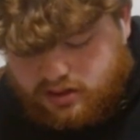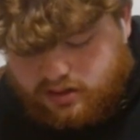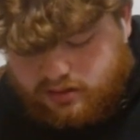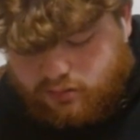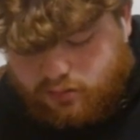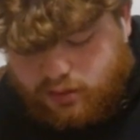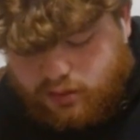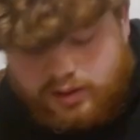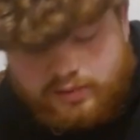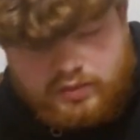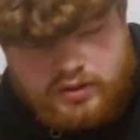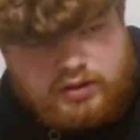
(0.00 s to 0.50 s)

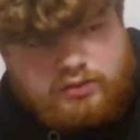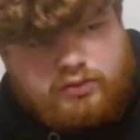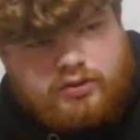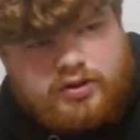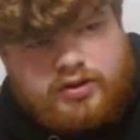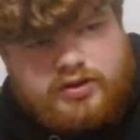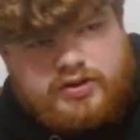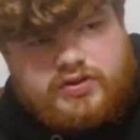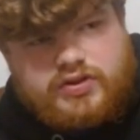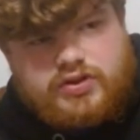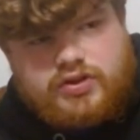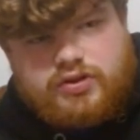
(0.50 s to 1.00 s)
Wemby
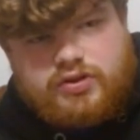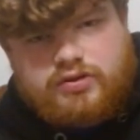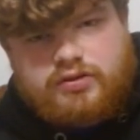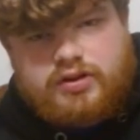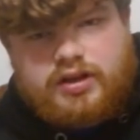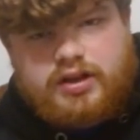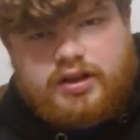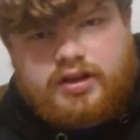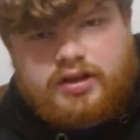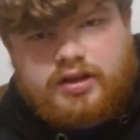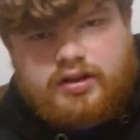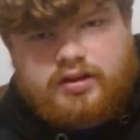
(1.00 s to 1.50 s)
was
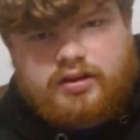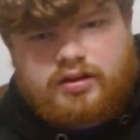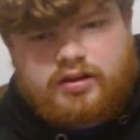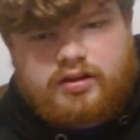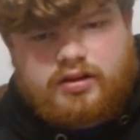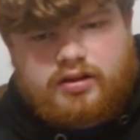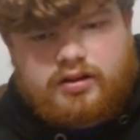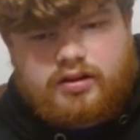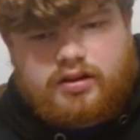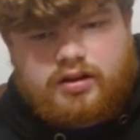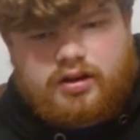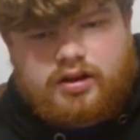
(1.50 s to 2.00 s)
doing
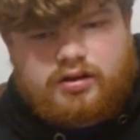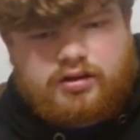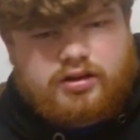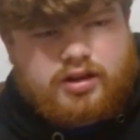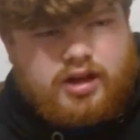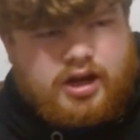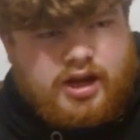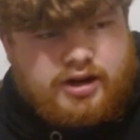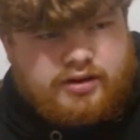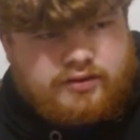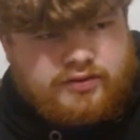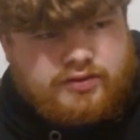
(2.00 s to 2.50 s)
a
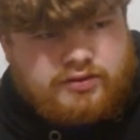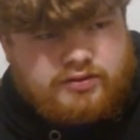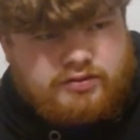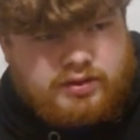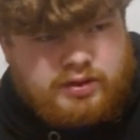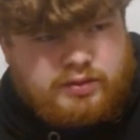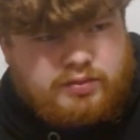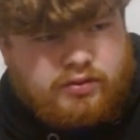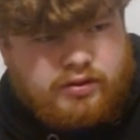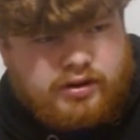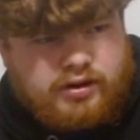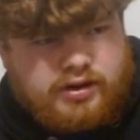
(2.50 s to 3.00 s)
lot of
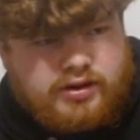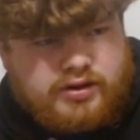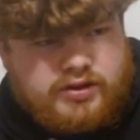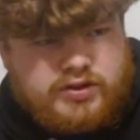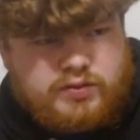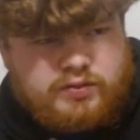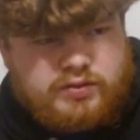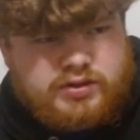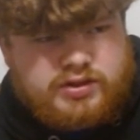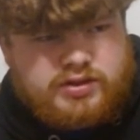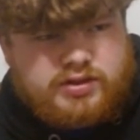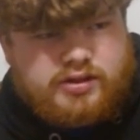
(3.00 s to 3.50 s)

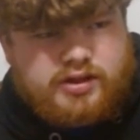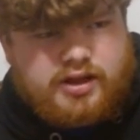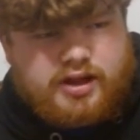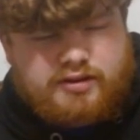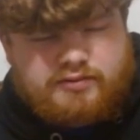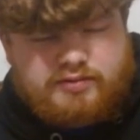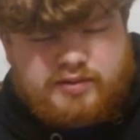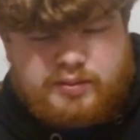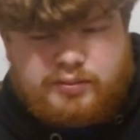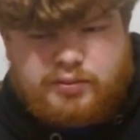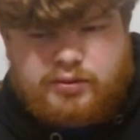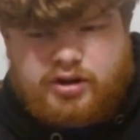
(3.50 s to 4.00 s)
three-pointers, which a lot
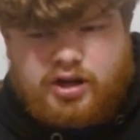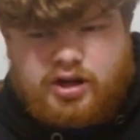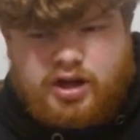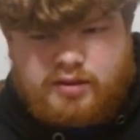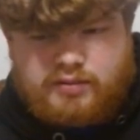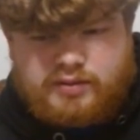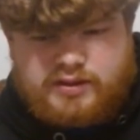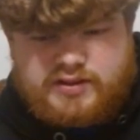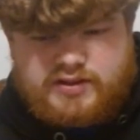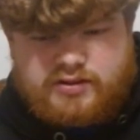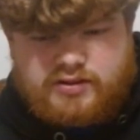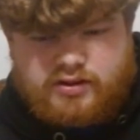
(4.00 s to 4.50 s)
of people
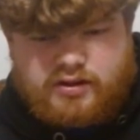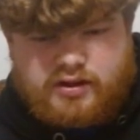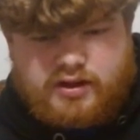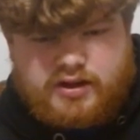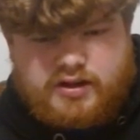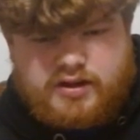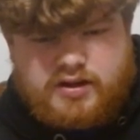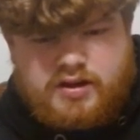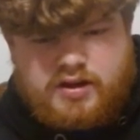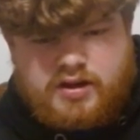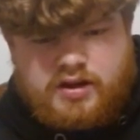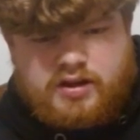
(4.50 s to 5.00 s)
commented
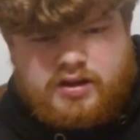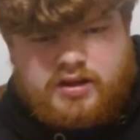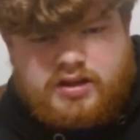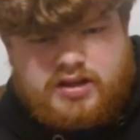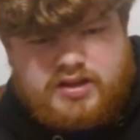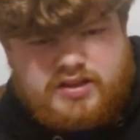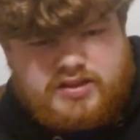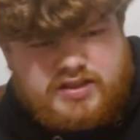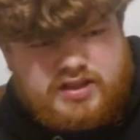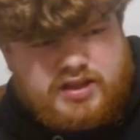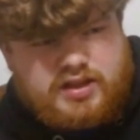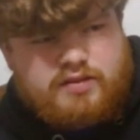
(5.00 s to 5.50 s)
on.
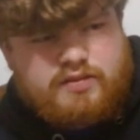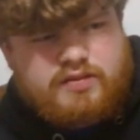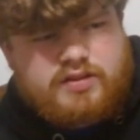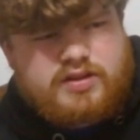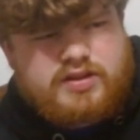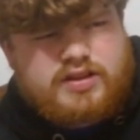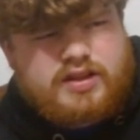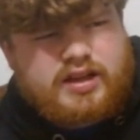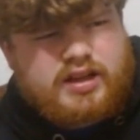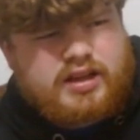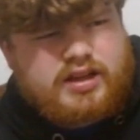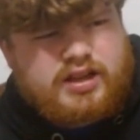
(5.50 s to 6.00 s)
He seemed
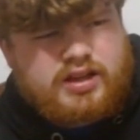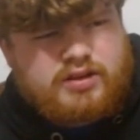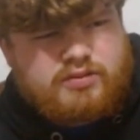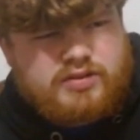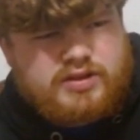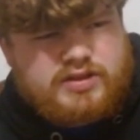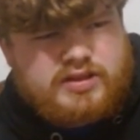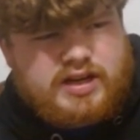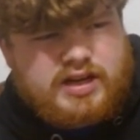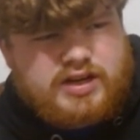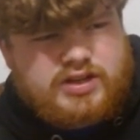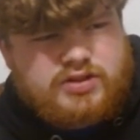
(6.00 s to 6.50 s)
that he
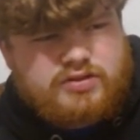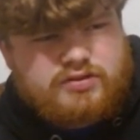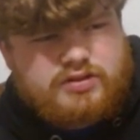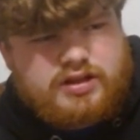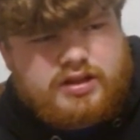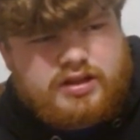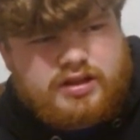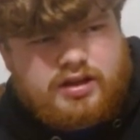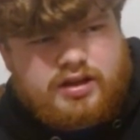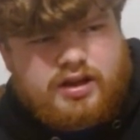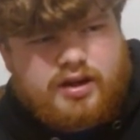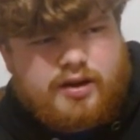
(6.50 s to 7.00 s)
was
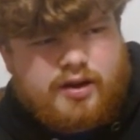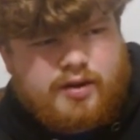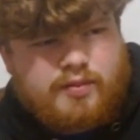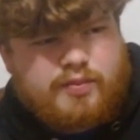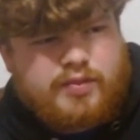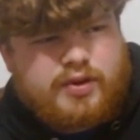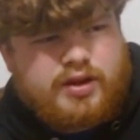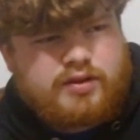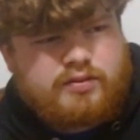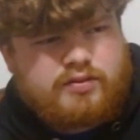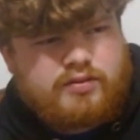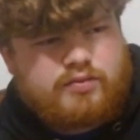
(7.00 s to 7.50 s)
actually a
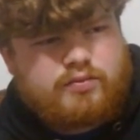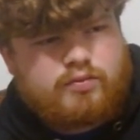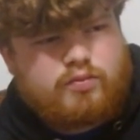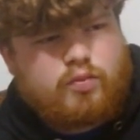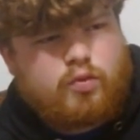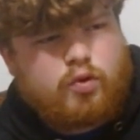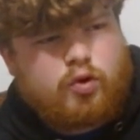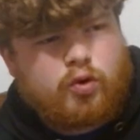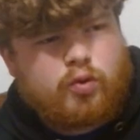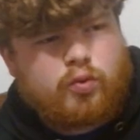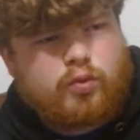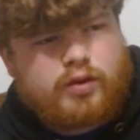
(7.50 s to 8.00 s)
bit
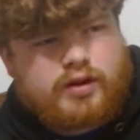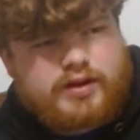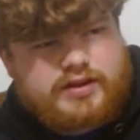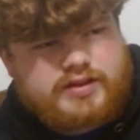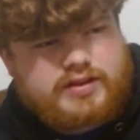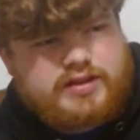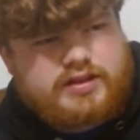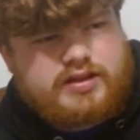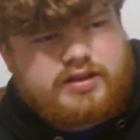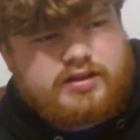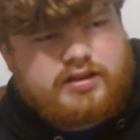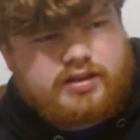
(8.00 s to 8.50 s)
more
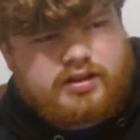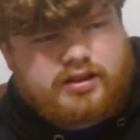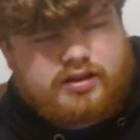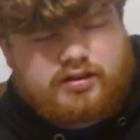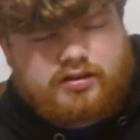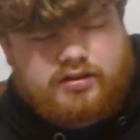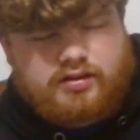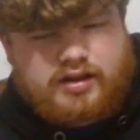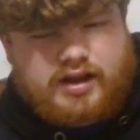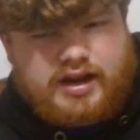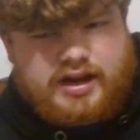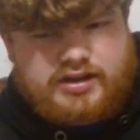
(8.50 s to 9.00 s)
rusty
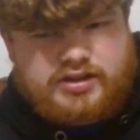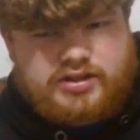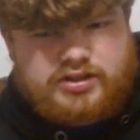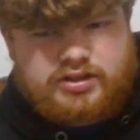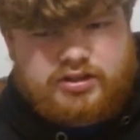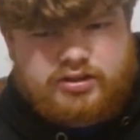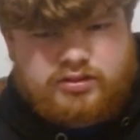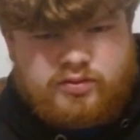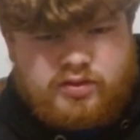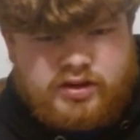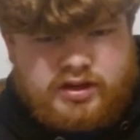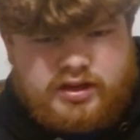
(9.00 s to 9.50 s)
than last
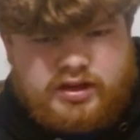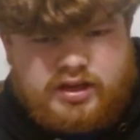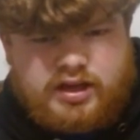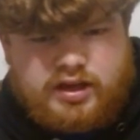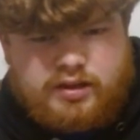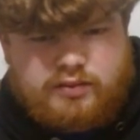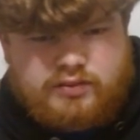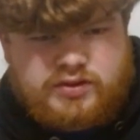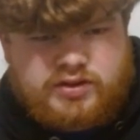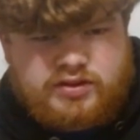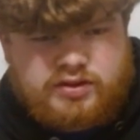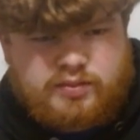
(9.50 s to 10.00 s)
year when it
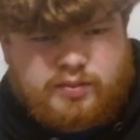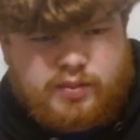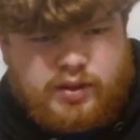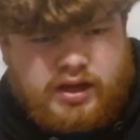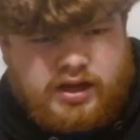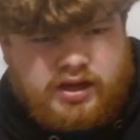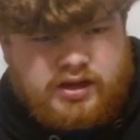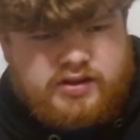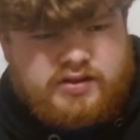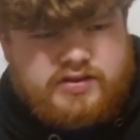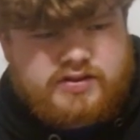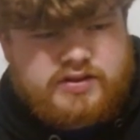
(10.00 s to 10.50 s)
came to the
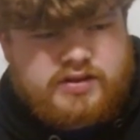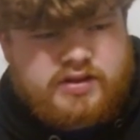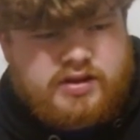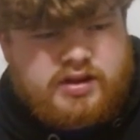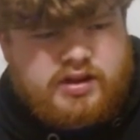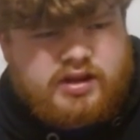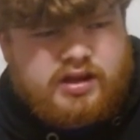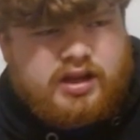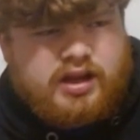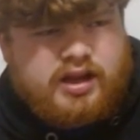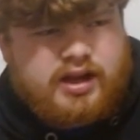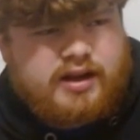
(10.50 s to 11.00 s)
paint.
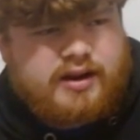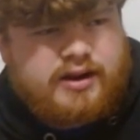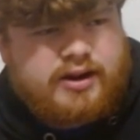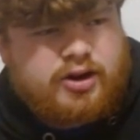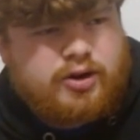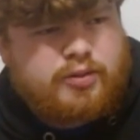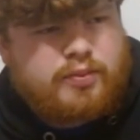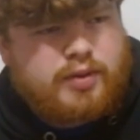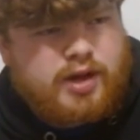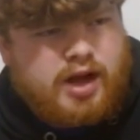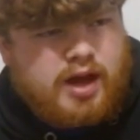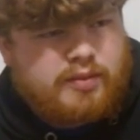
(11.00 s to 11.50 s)
And I
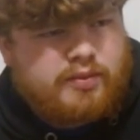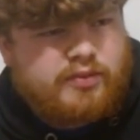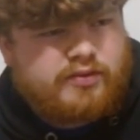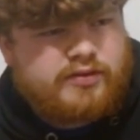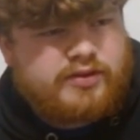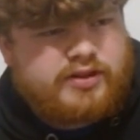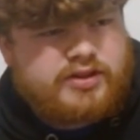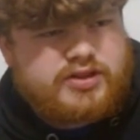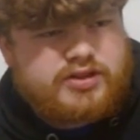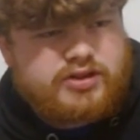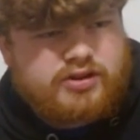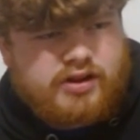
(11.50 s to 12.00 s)
know
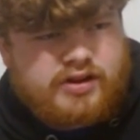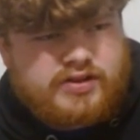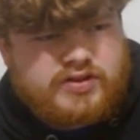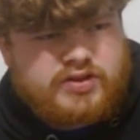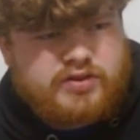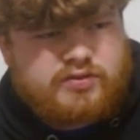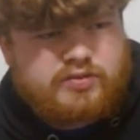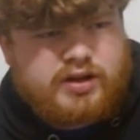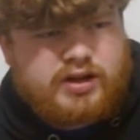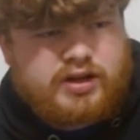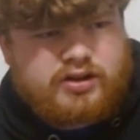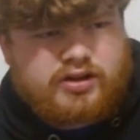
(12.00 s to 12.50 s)
Popovich
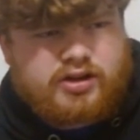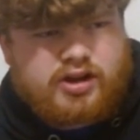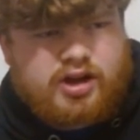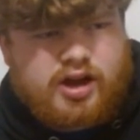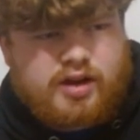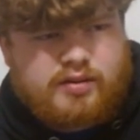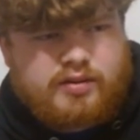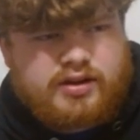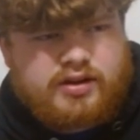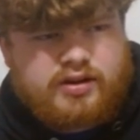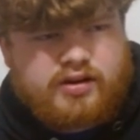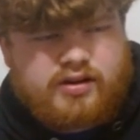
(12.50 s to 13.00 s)
also made a
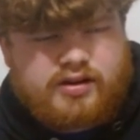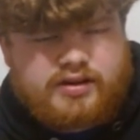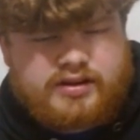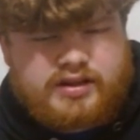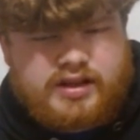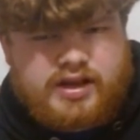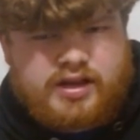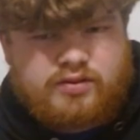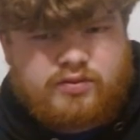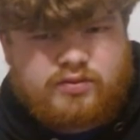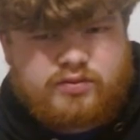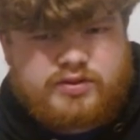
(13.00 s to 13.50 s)
comment on
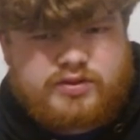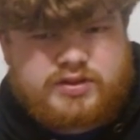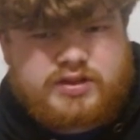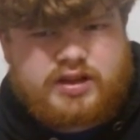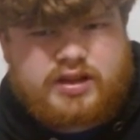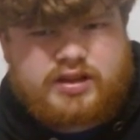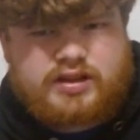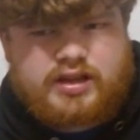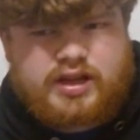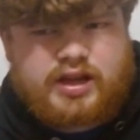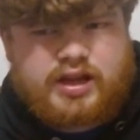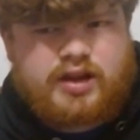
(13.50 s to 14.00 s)
that,
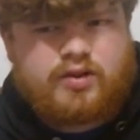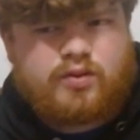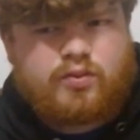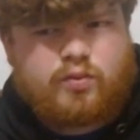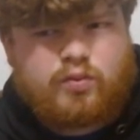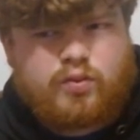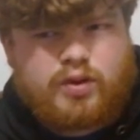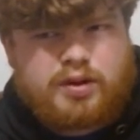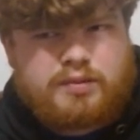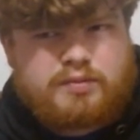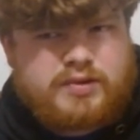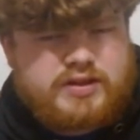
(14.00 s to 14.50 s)
saying that
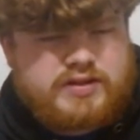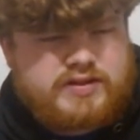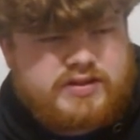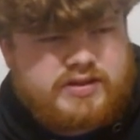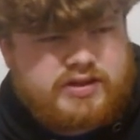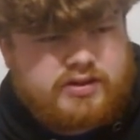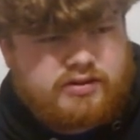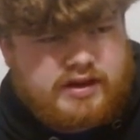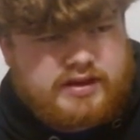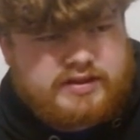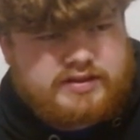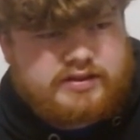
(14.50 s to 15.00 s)
Wemby
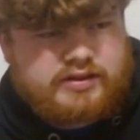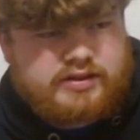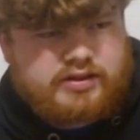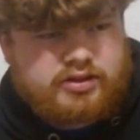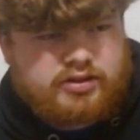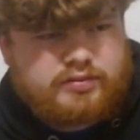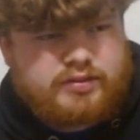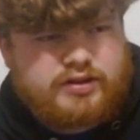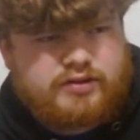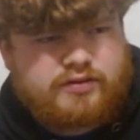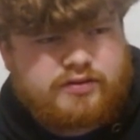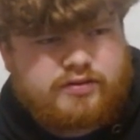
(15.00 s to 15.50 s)
still has a
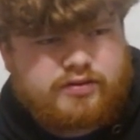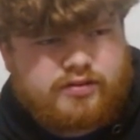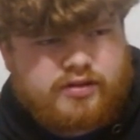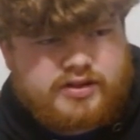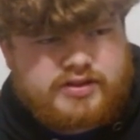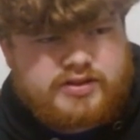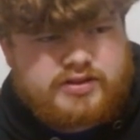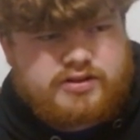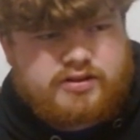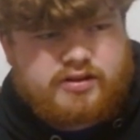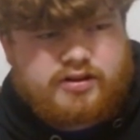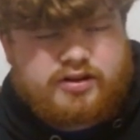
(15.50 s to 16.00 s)
little bit of
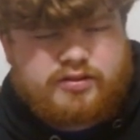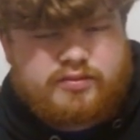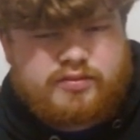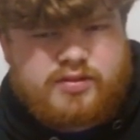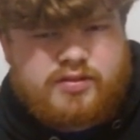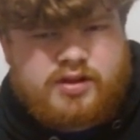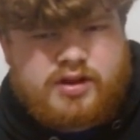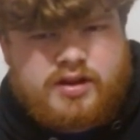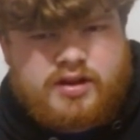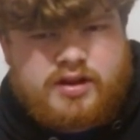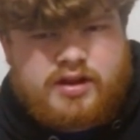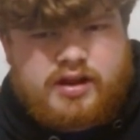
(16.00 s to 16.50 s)
rust on him,
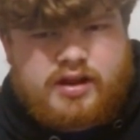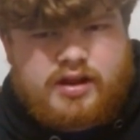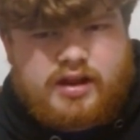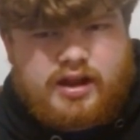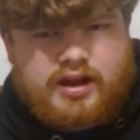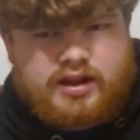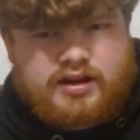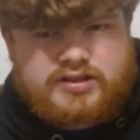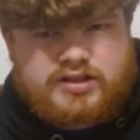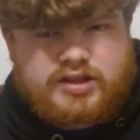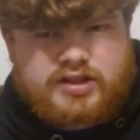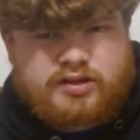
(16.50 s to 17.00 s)

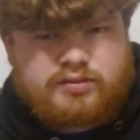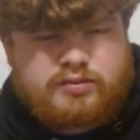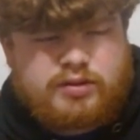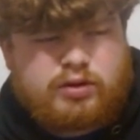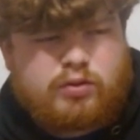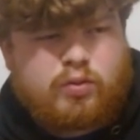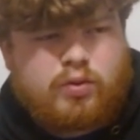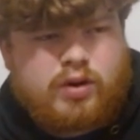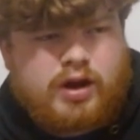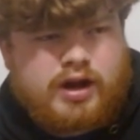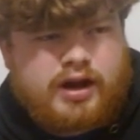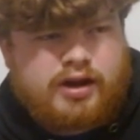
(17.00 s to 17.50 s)
and it's going to be a
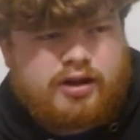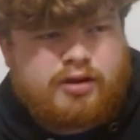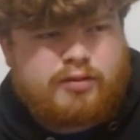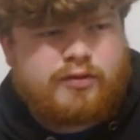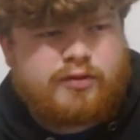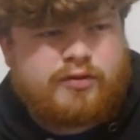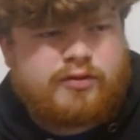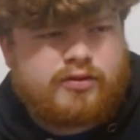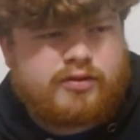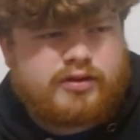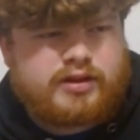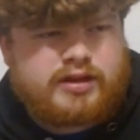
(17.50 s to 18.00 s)
while
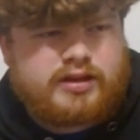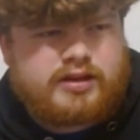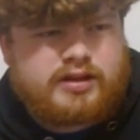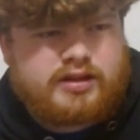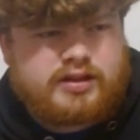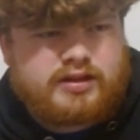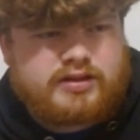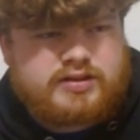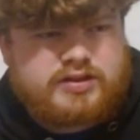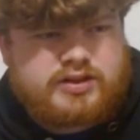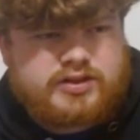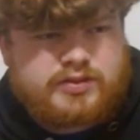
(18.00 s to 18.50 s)
before he
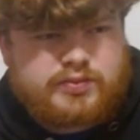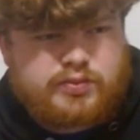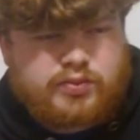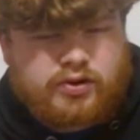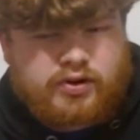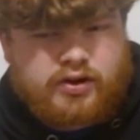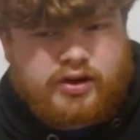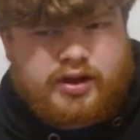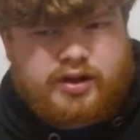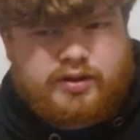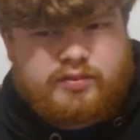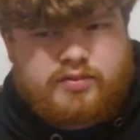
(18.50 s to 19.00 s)
hits his
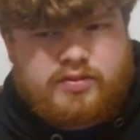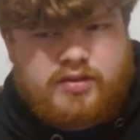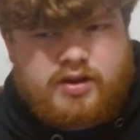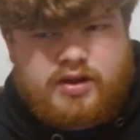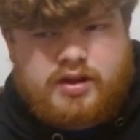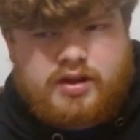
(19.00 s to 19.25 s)
prime.